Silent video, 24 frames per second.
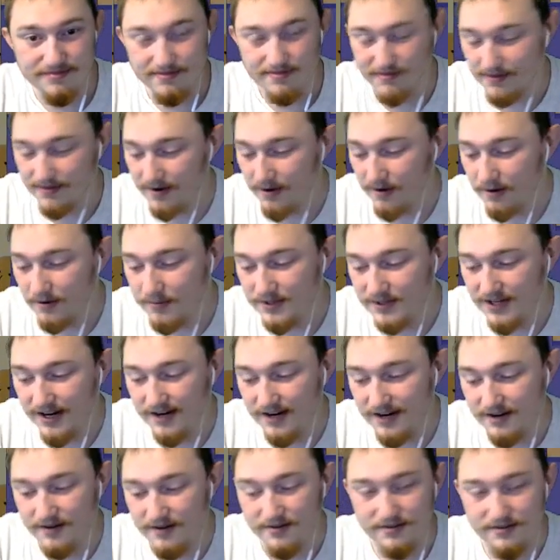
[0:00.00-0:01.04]
Oh,
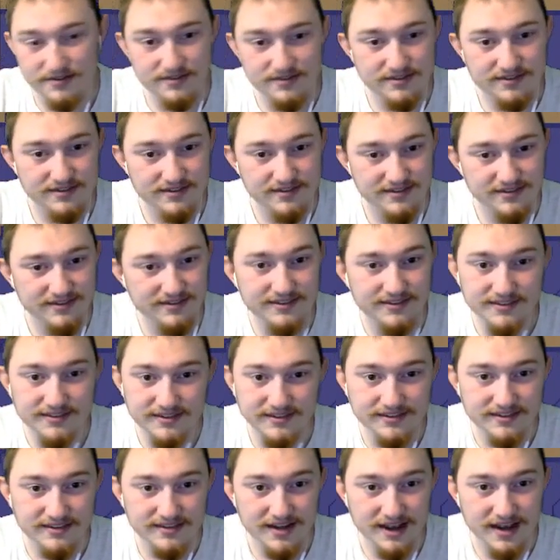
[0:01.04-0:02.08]
potatoes.
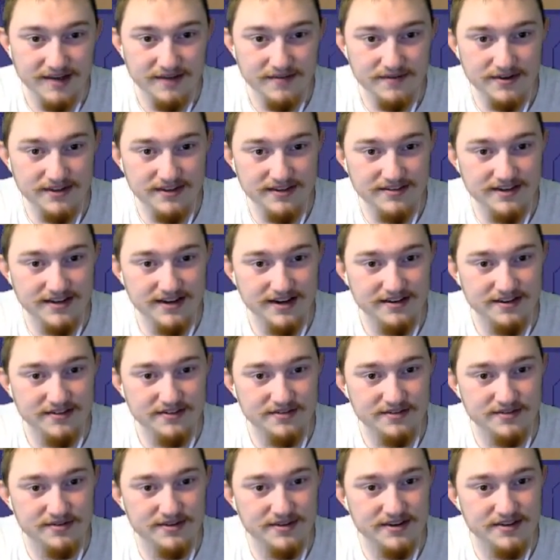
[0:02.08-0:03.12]
Everything's getting
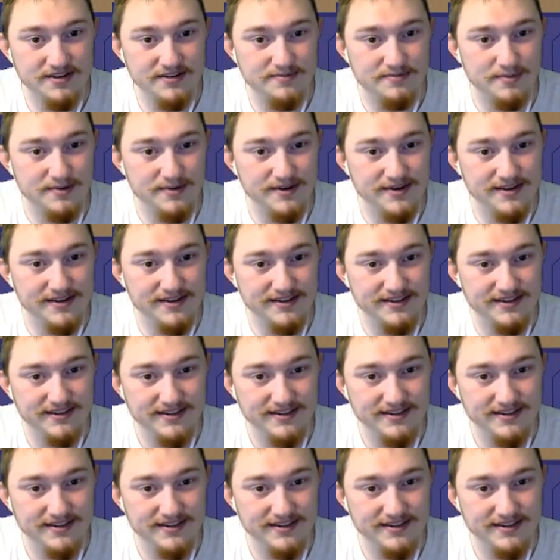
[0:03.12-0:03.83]
destroyed at this point.